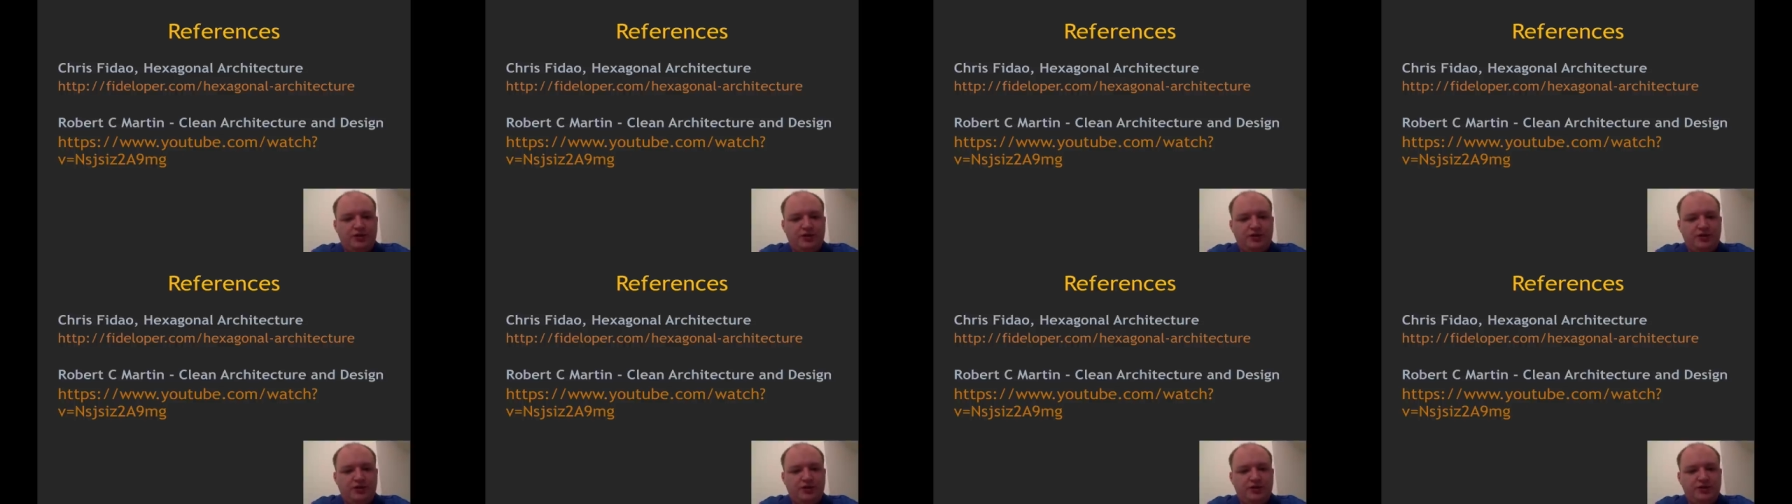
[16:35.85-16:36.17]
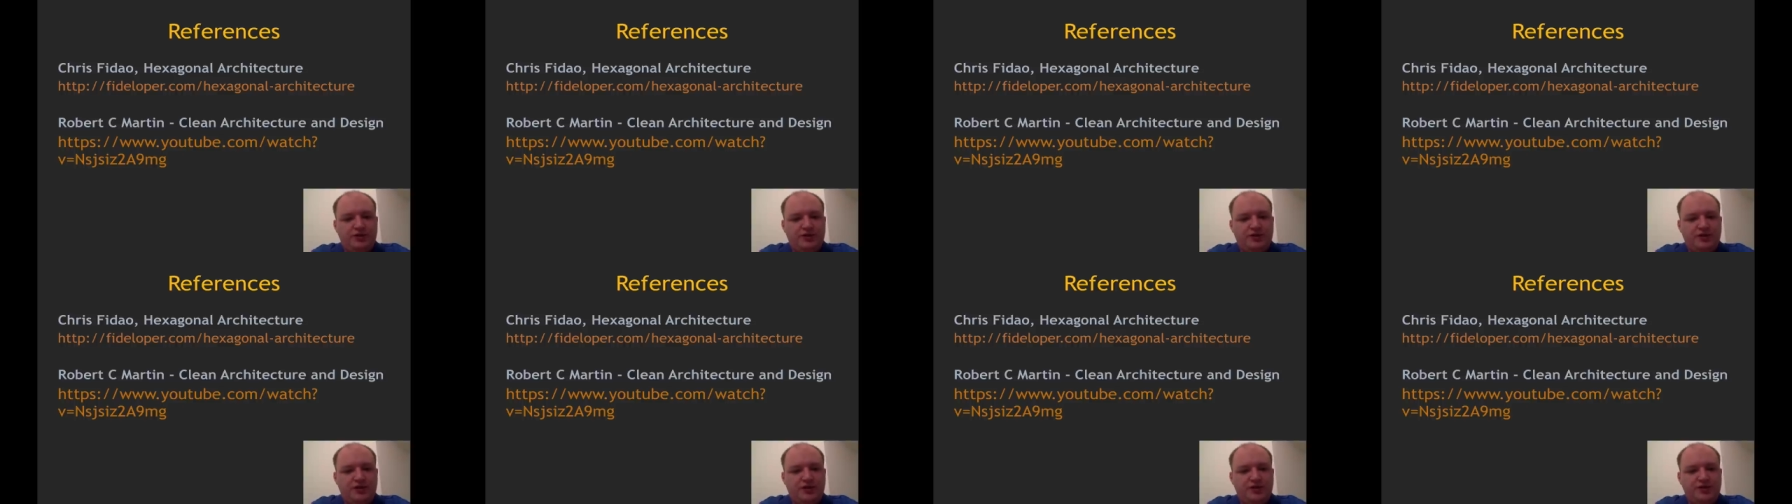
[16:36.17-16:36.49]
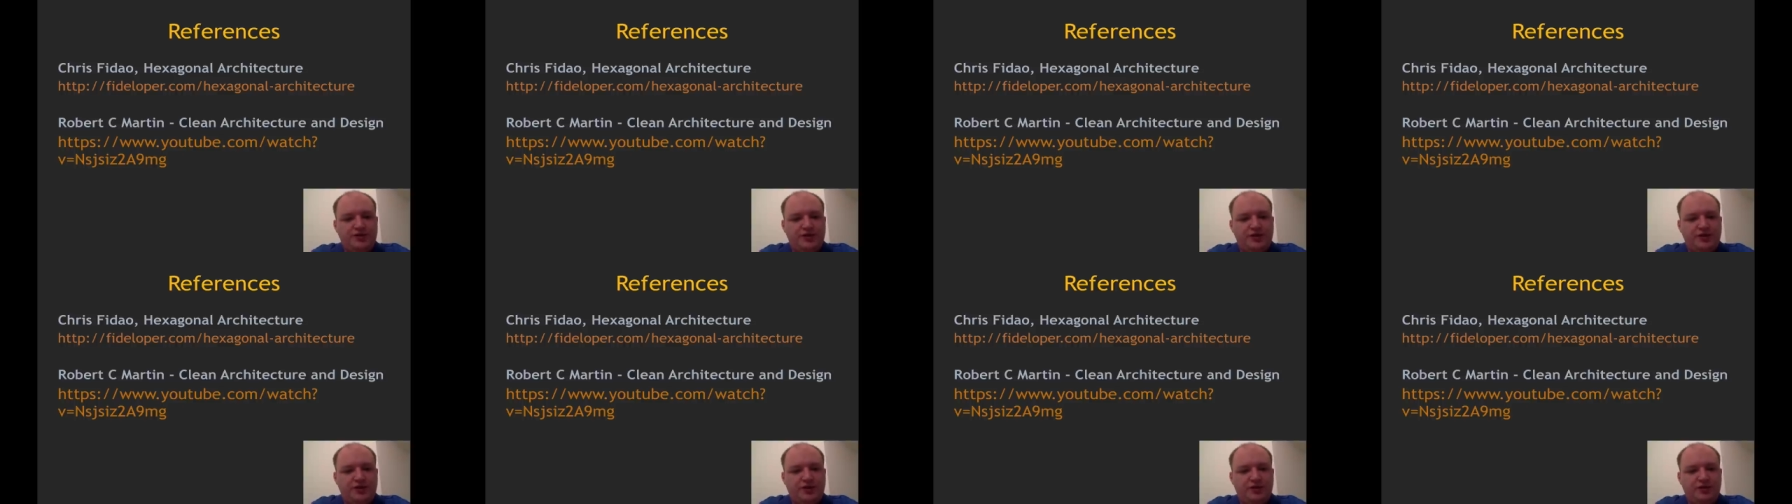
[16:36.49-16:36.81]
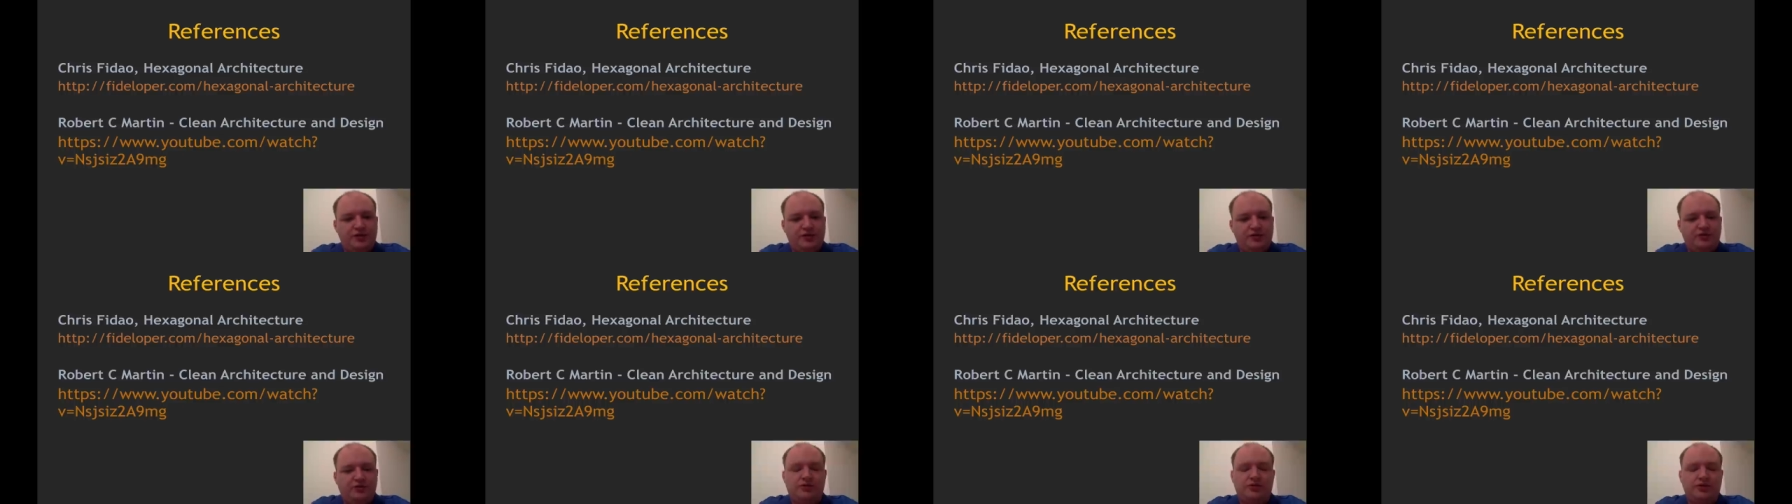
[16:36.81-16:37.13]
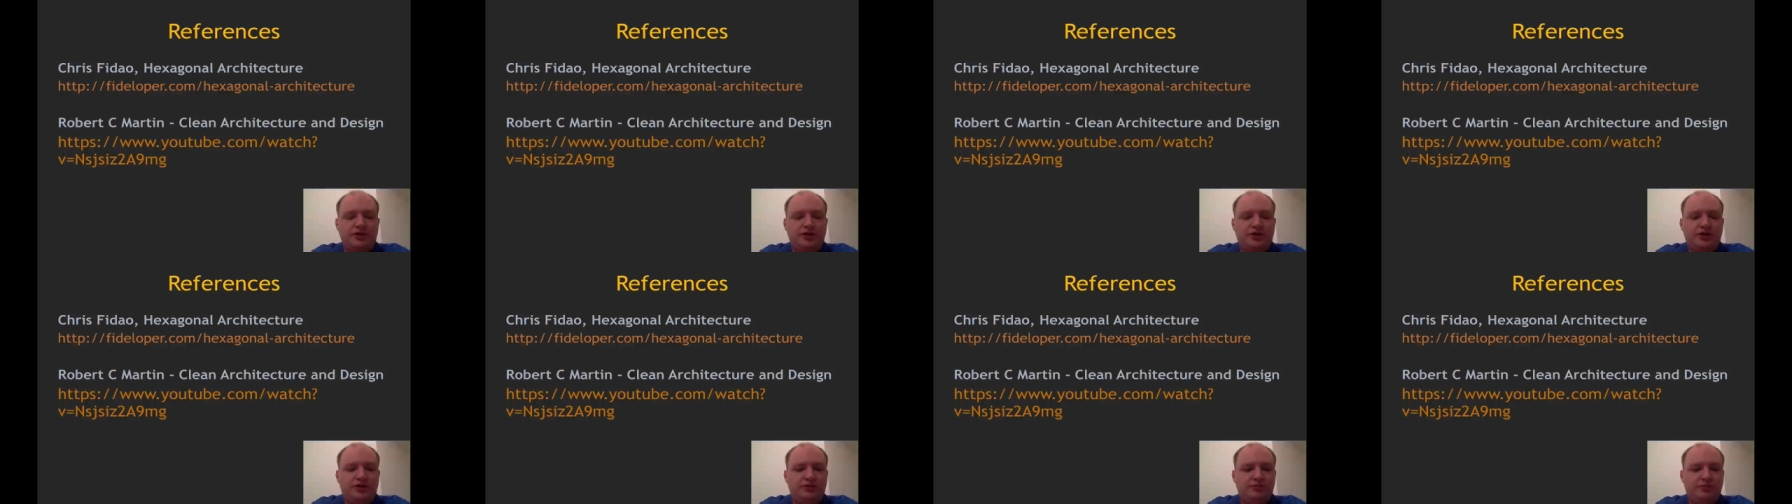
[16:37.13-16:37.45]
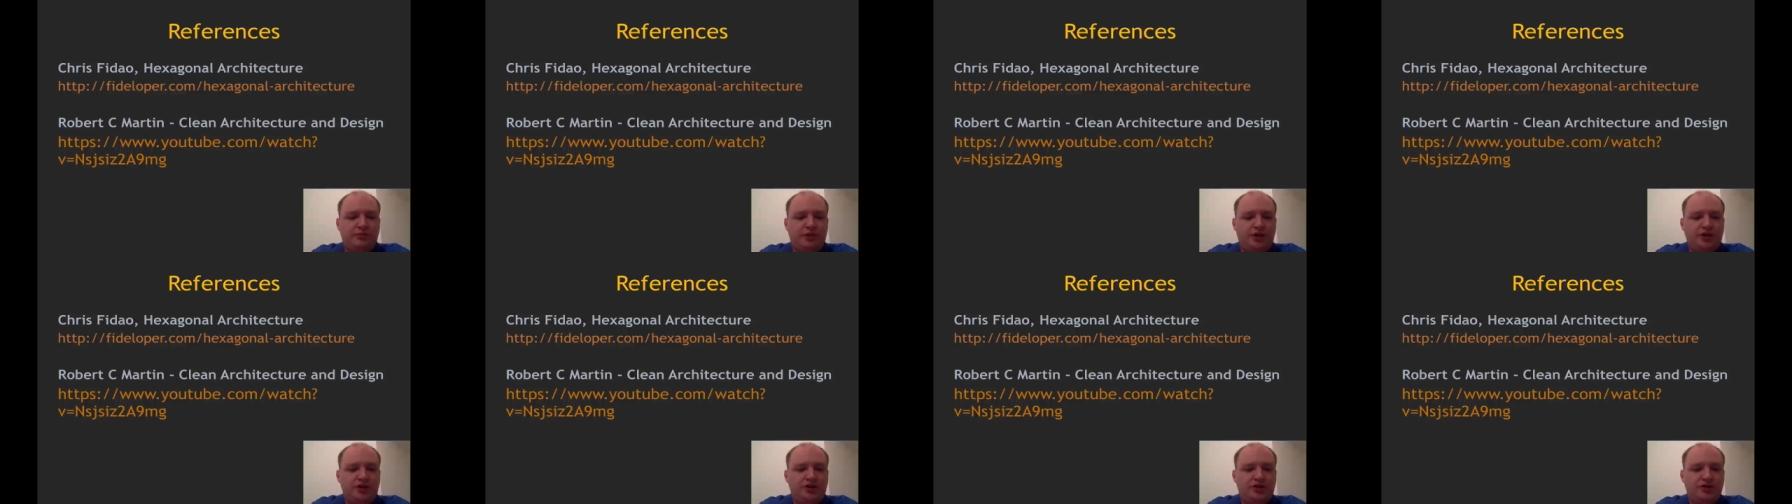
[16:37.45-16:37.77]
is, as I already
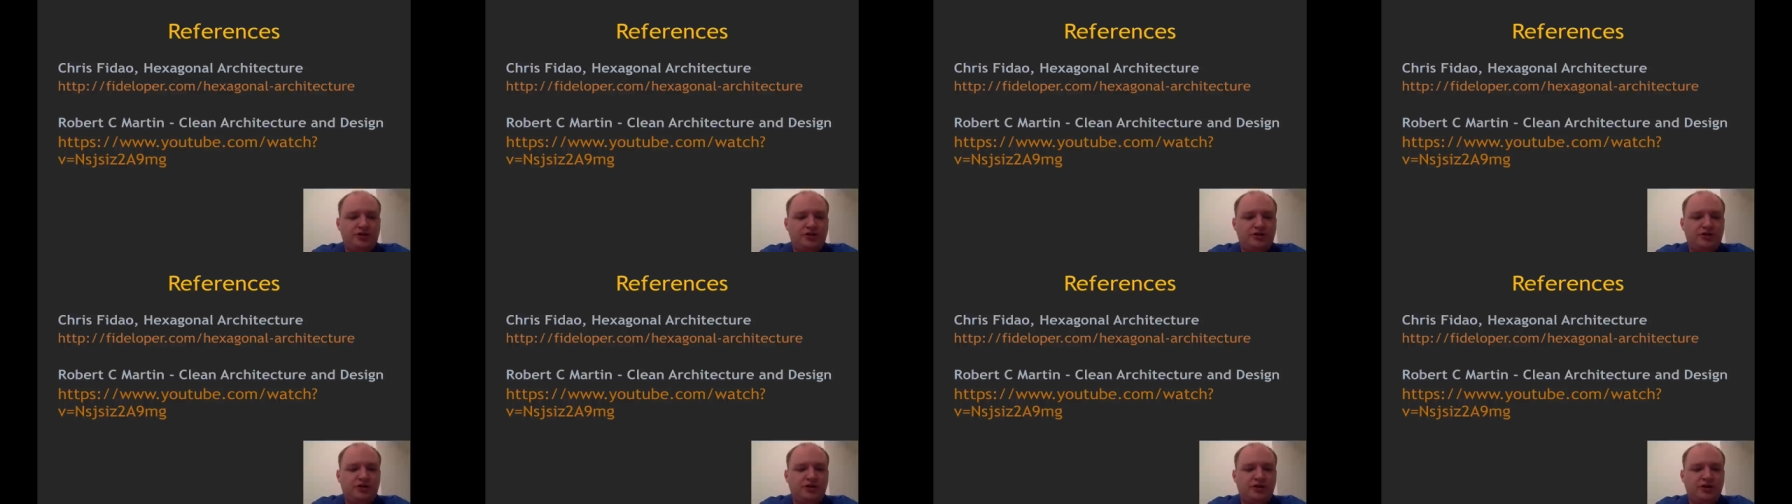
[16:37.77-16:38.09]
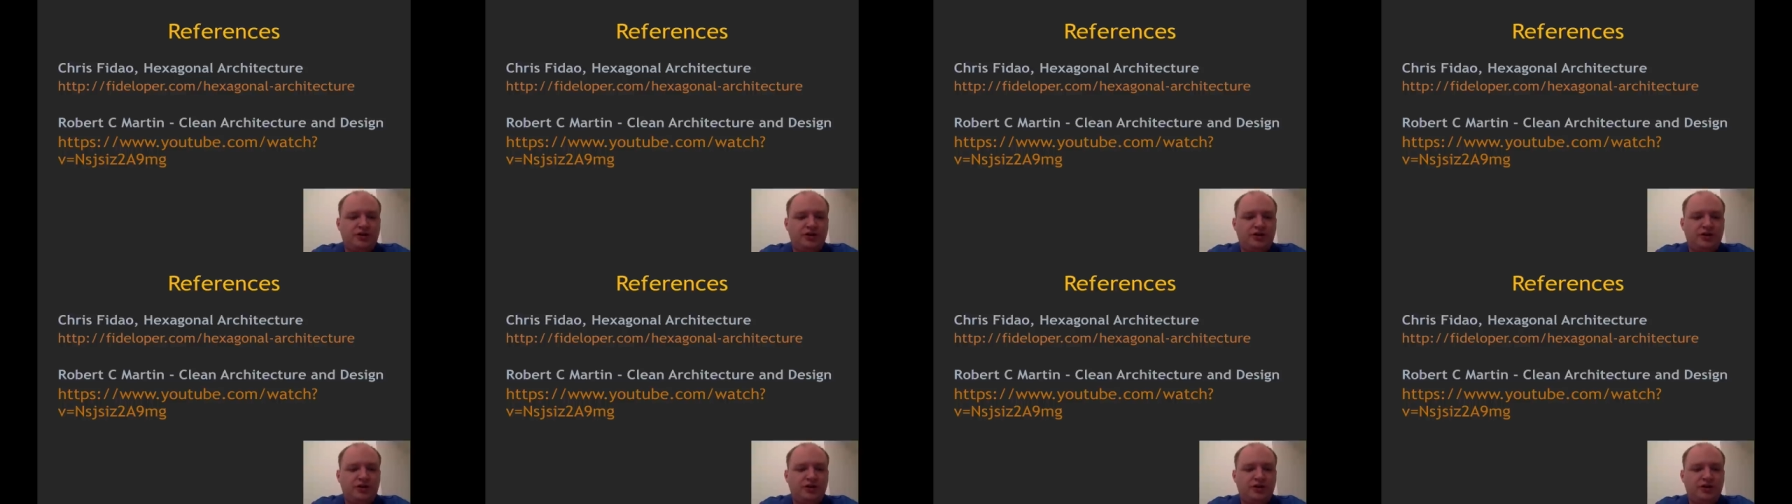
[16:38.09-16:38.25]
mentioned,